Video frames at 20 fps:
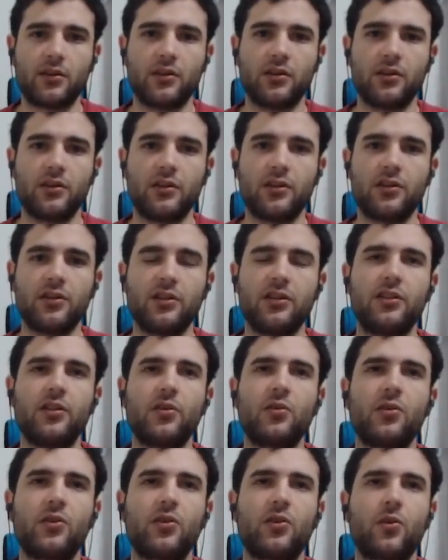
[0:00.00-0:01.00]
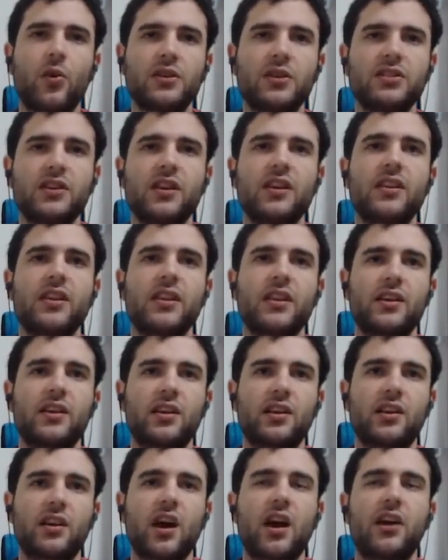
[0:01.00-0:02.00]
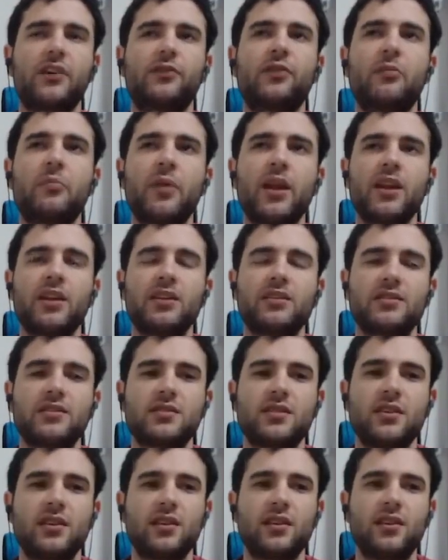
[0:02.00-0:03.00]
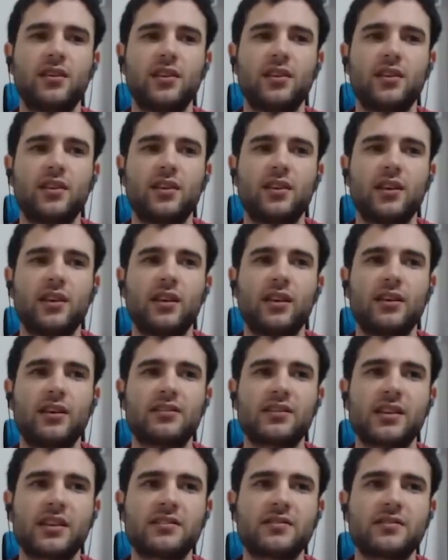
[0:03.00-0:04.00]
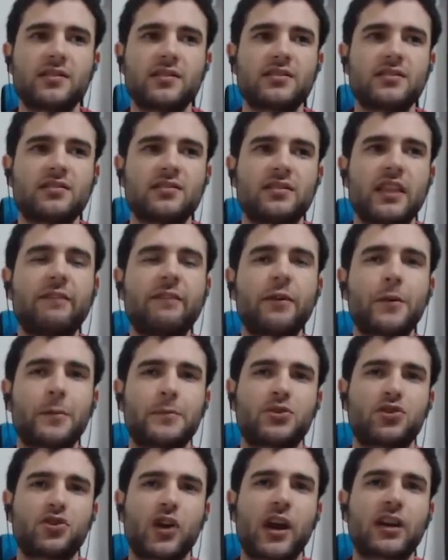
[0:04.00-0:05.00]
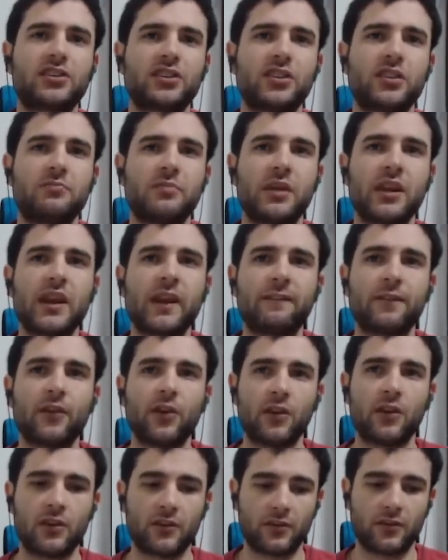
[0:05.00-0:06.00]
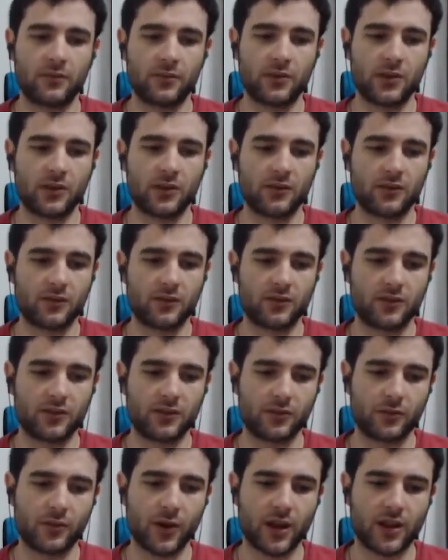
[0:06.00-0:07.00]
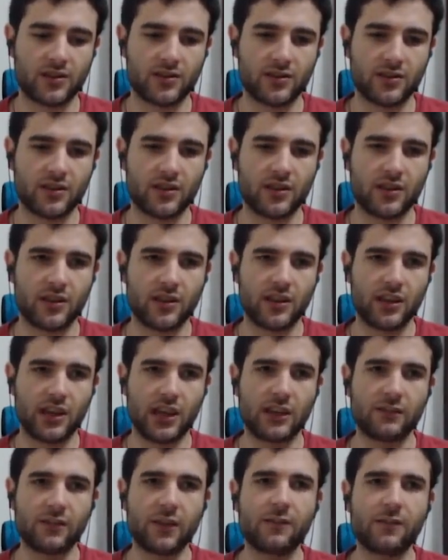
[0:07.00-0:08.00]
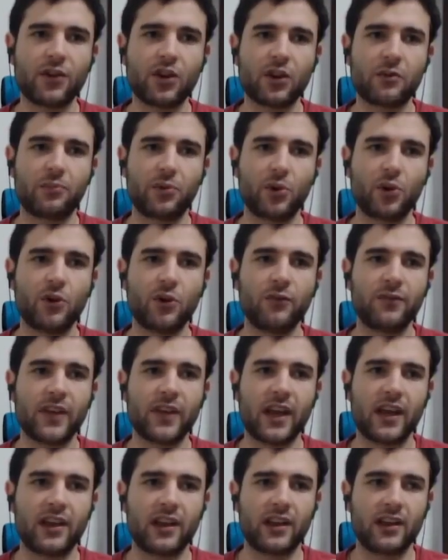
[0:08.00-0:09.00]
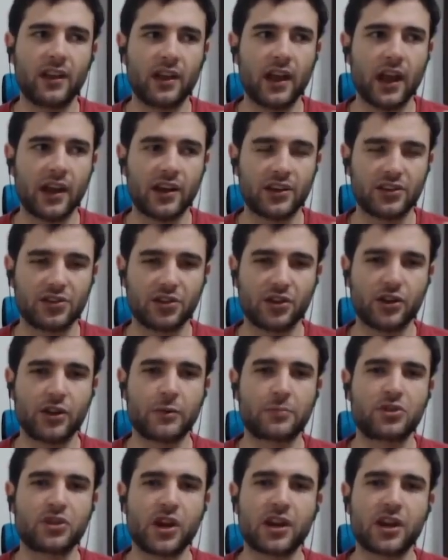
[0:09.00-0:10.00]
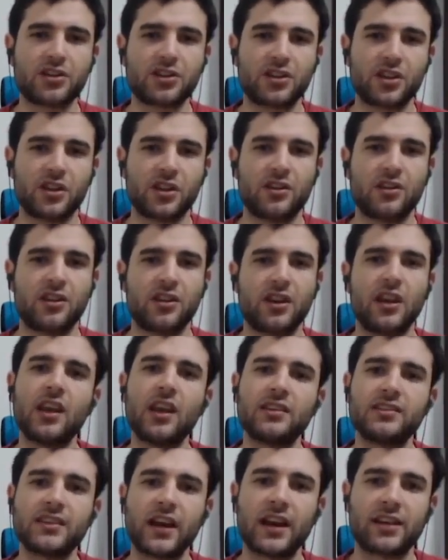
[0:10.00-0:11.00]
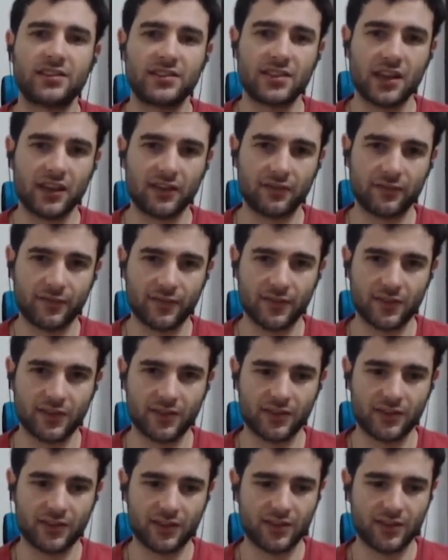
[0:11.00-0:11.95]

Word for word: The question that kind of remains is this level of abstraction meaningful, right? Even if you can prove that at a certain abstraction is as safe,